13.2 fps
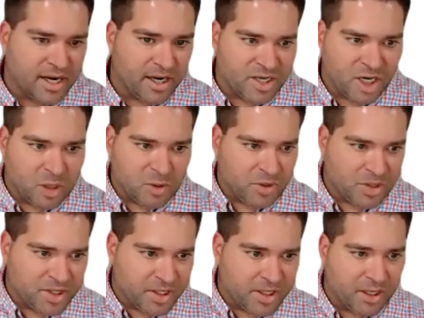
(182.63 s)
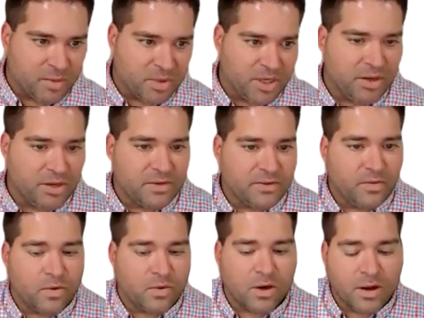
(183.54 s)
JWT. It can be used
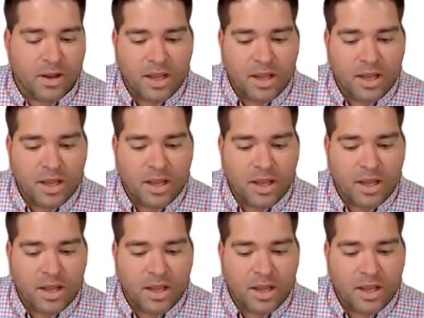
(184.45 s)
for